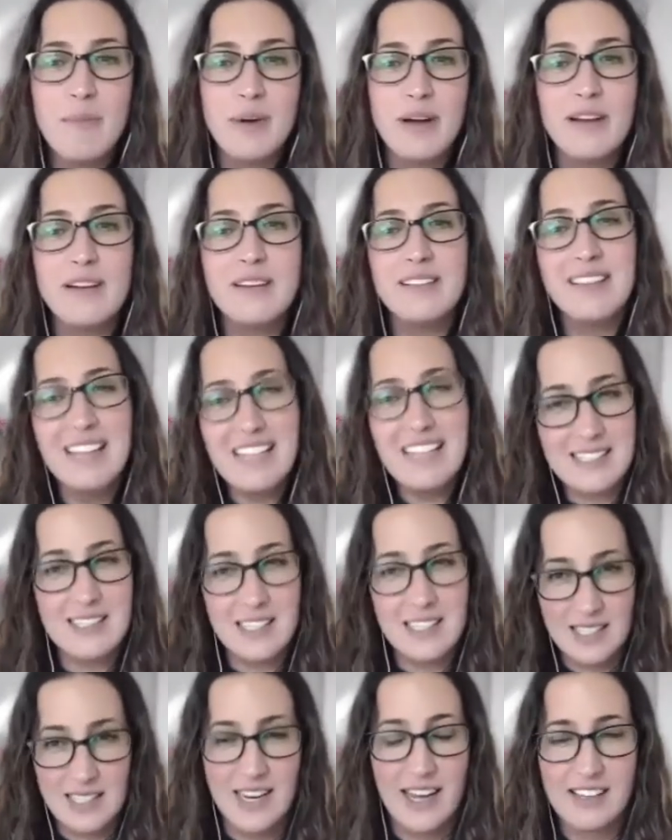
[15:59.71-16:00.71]
but
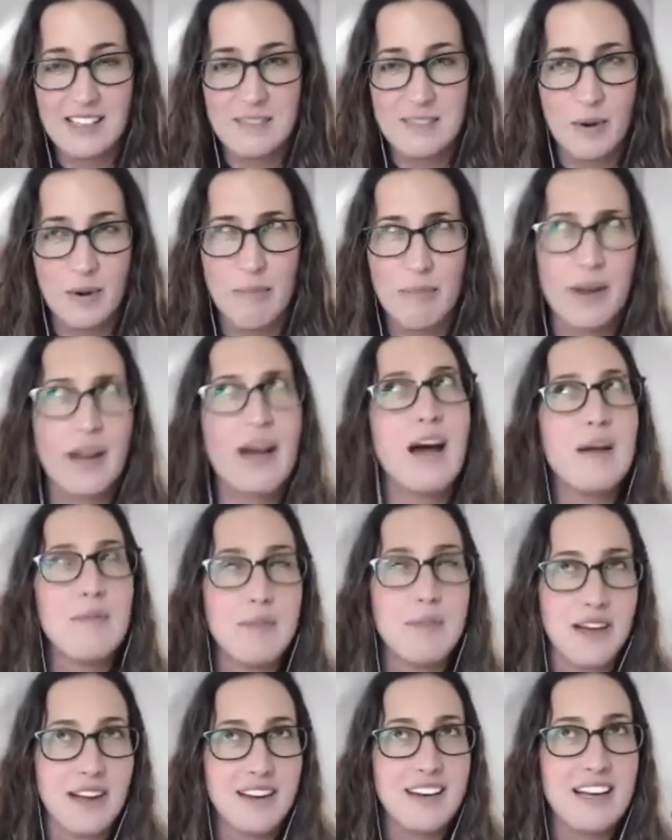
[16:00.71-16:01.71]
Leslie's an expert, but
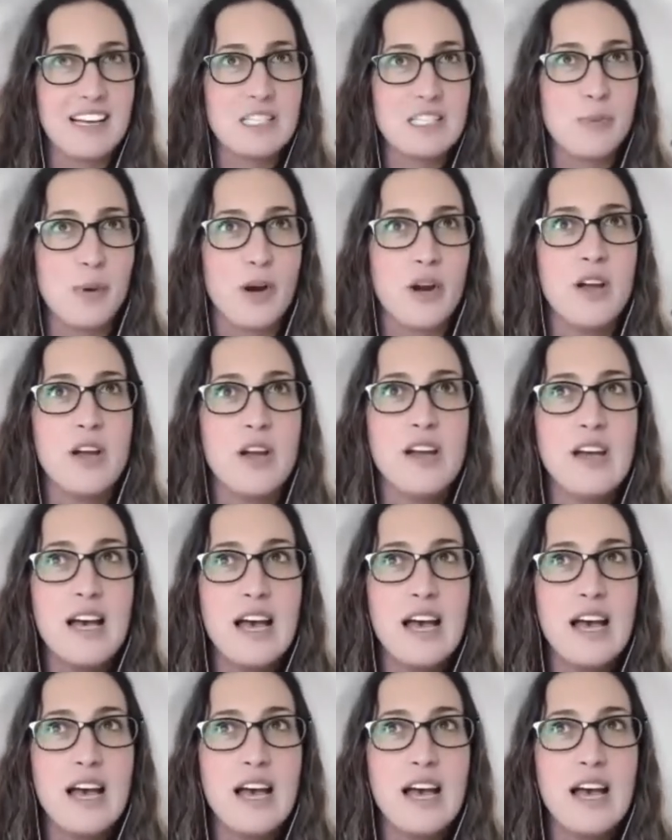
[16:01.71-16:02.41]
I'm not an expert.